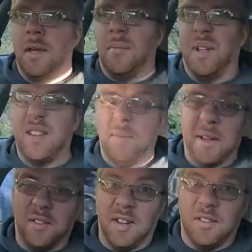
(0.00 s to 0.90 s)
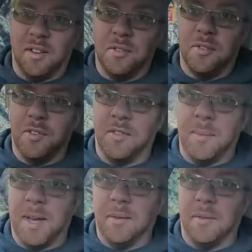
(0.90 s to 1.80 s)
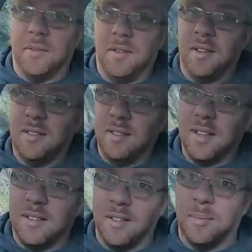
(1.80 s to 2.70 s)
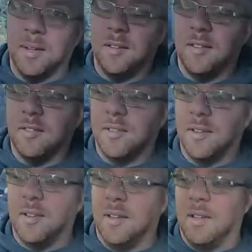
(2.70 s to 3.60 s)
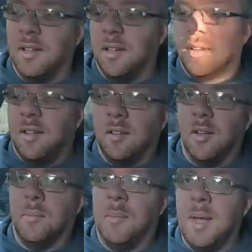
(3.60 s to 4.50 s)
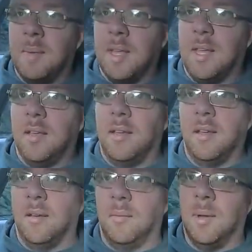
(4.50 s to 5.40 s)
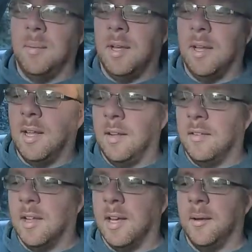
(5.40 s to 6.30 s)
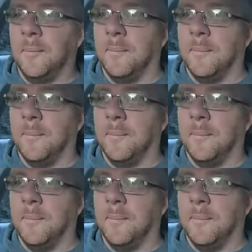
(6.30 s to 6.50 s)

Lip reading: But that's about £650. That's expensive. So maybe at a later date.